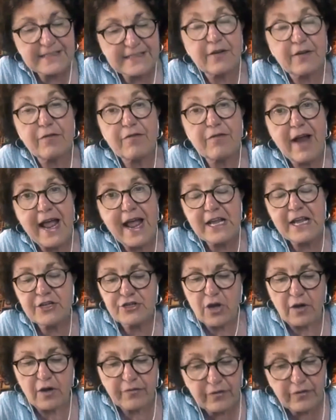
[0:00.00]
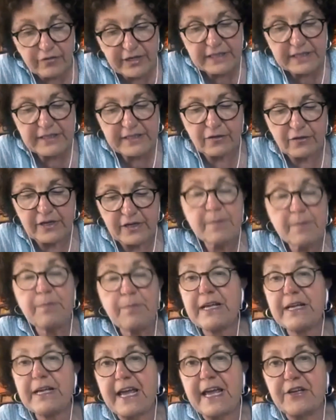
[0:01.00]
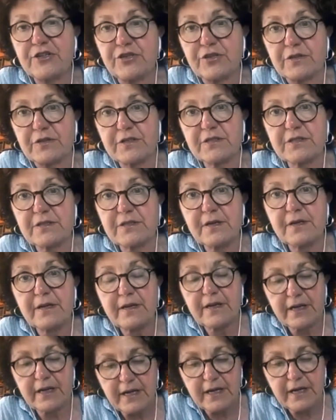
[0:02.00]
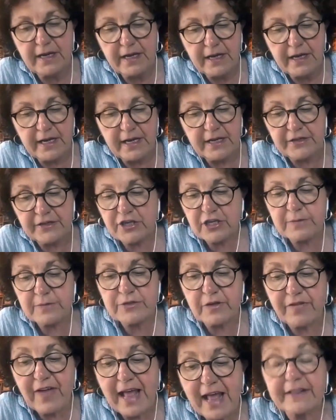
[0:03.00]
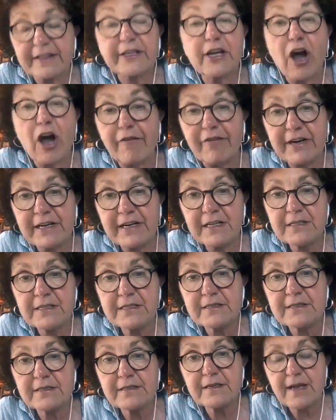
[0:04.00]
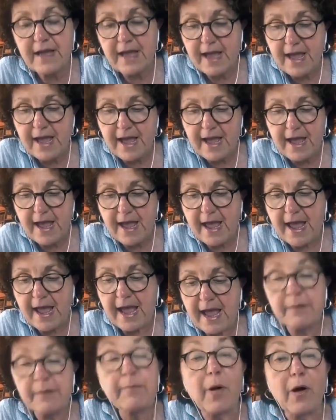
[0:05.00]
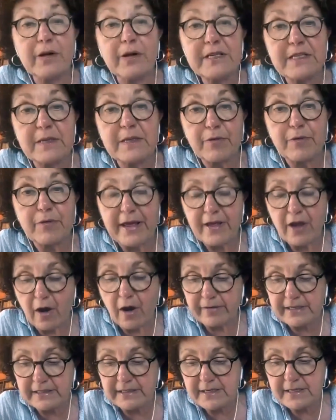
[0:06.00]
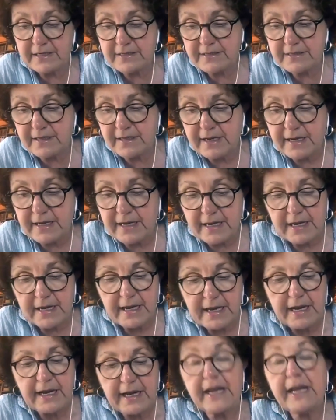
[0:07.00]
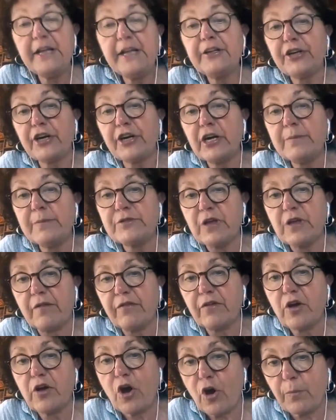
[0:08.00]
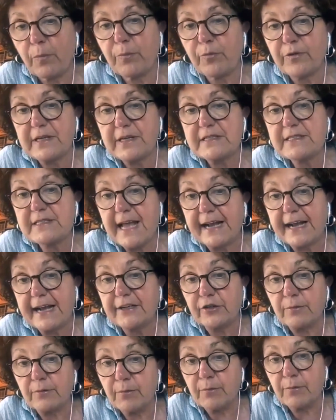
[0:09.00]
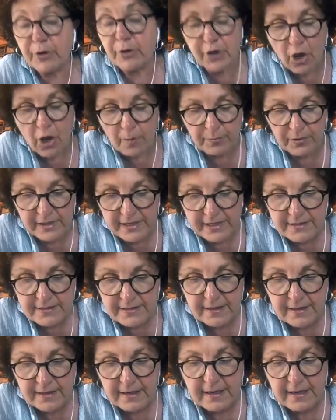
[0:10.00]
range of critical implications in terms of health governance and policy priorities, in terms of corporate sector monopolies,